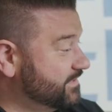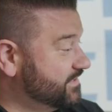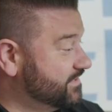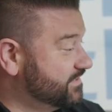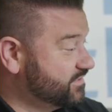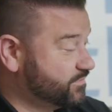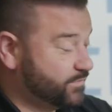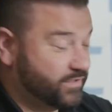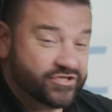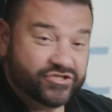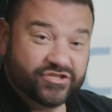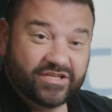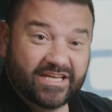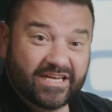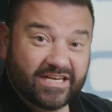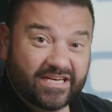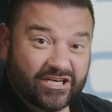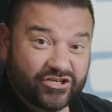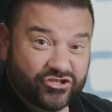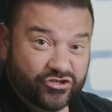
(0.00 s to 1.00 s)
asked me to switch
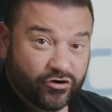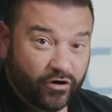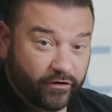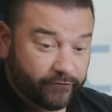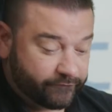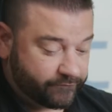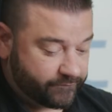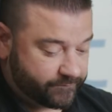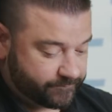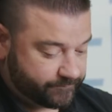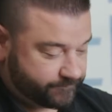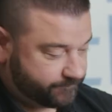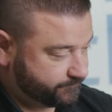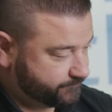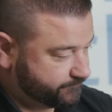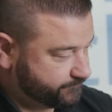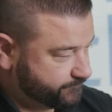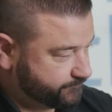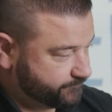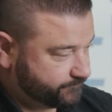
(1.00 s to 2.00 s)
the ignition off.
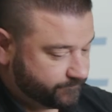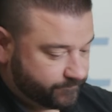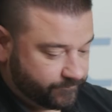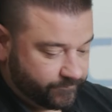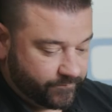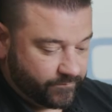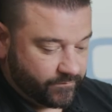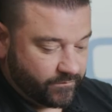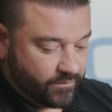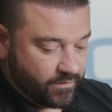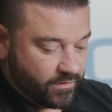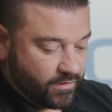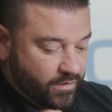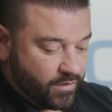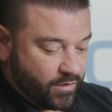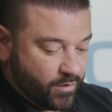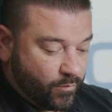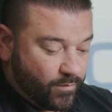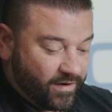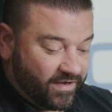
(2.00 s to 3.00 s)

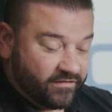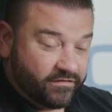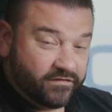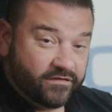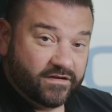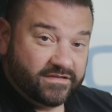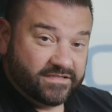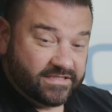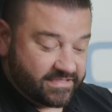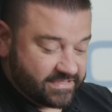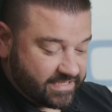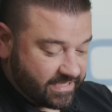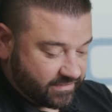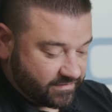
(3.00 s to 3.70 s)
Wait 30